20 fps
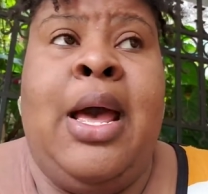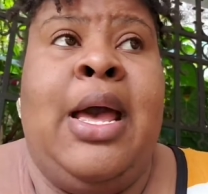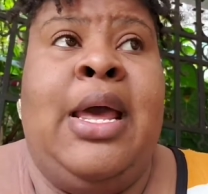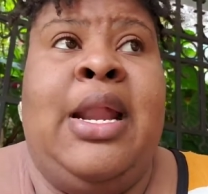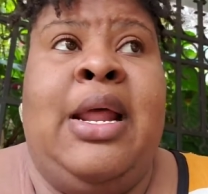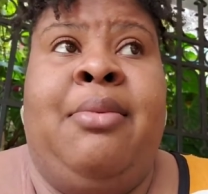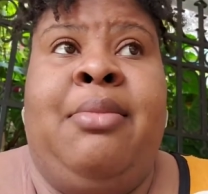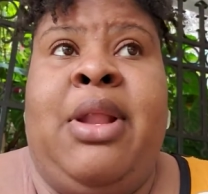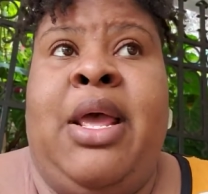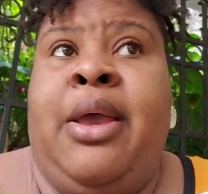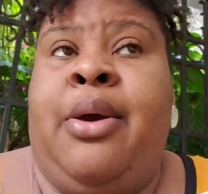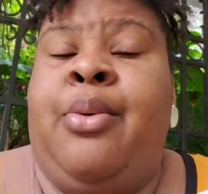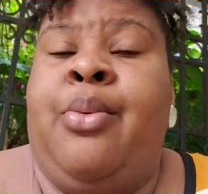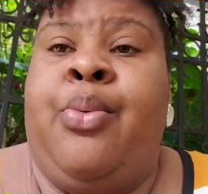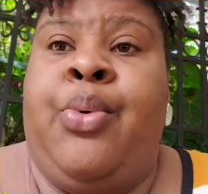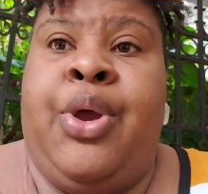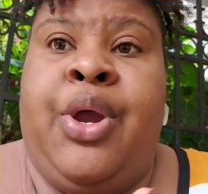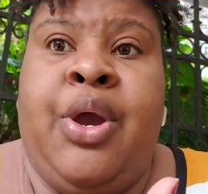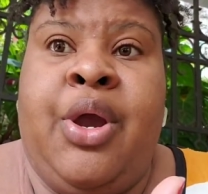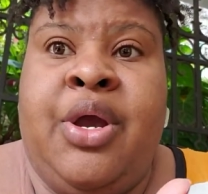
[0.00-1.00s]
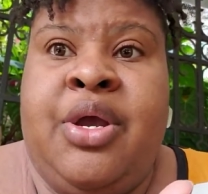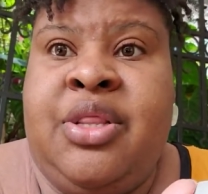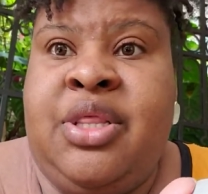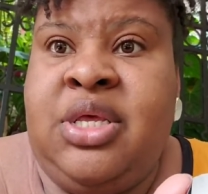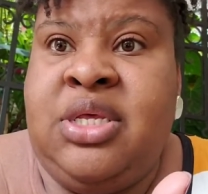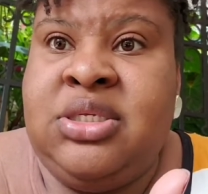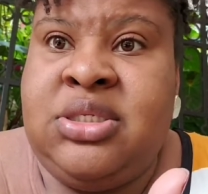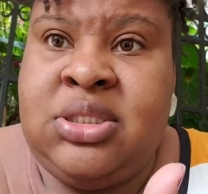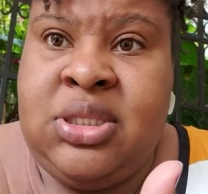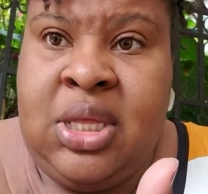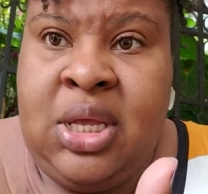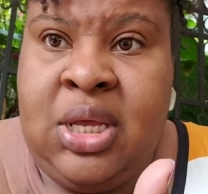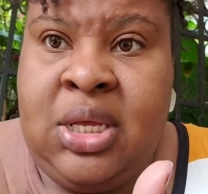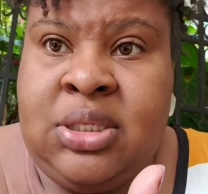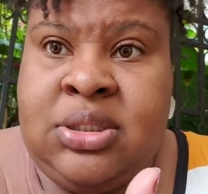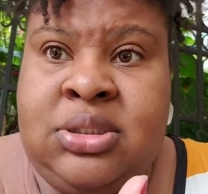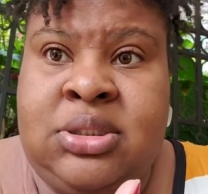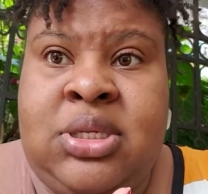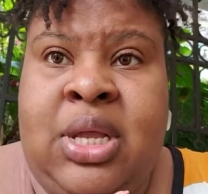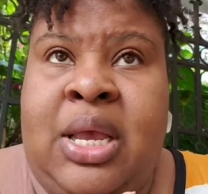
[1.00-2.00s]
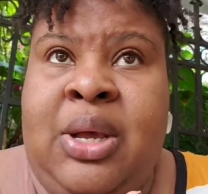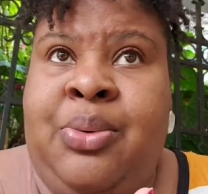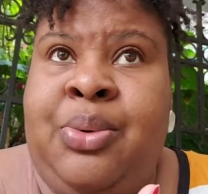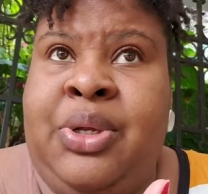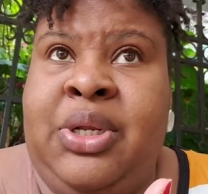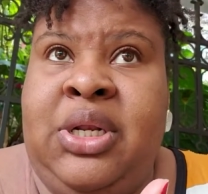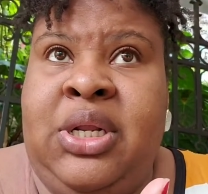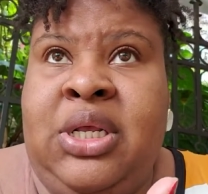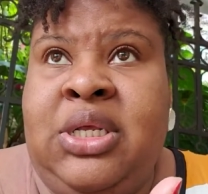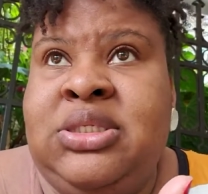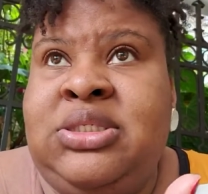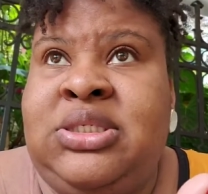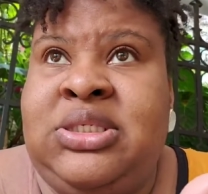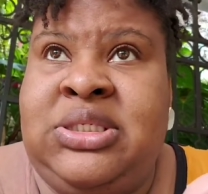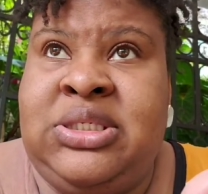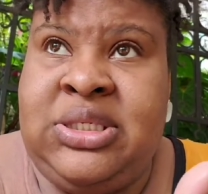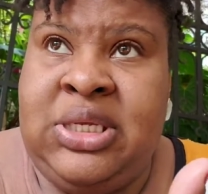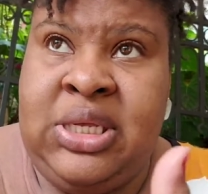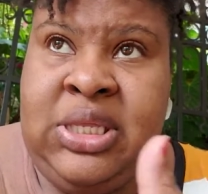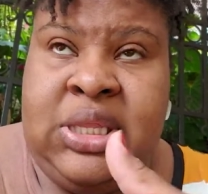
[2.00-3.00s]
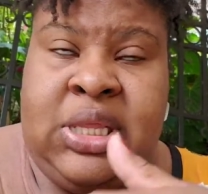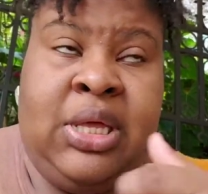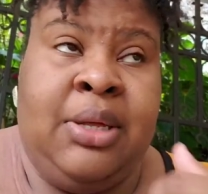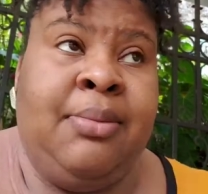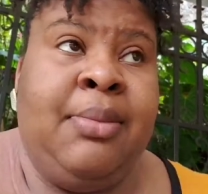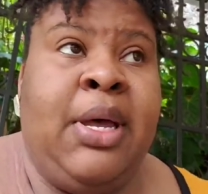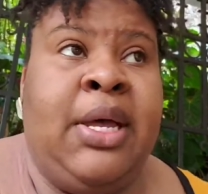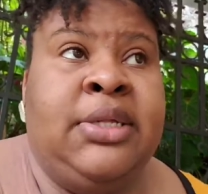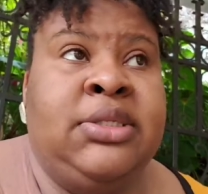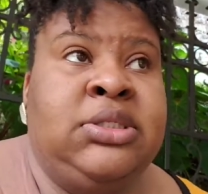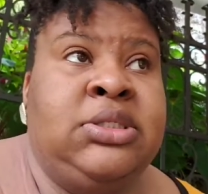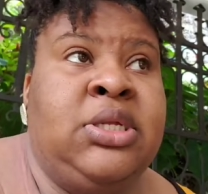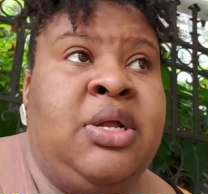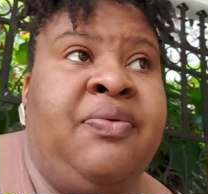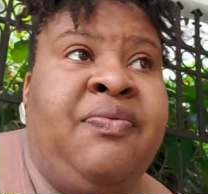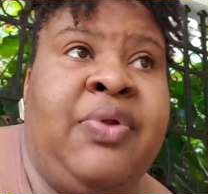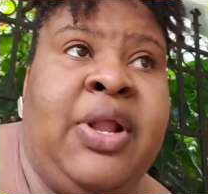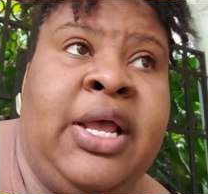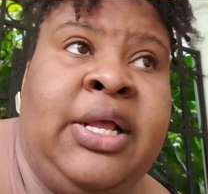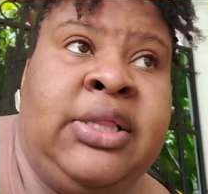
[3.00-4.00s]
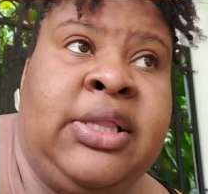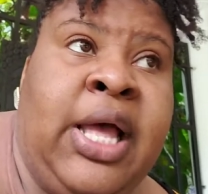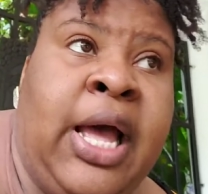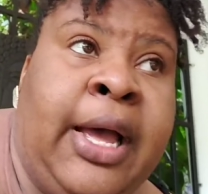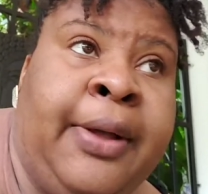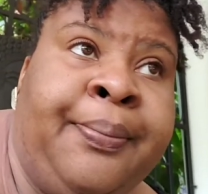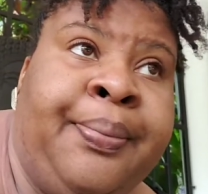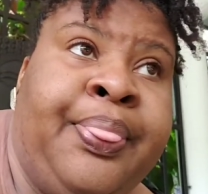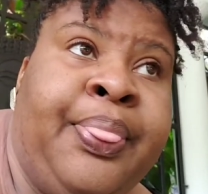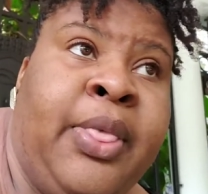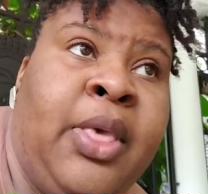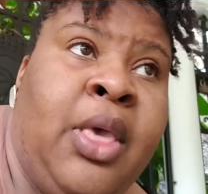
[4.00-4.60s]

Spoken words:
And I'm like, where are these things? Like, we need to see them and stuff like that.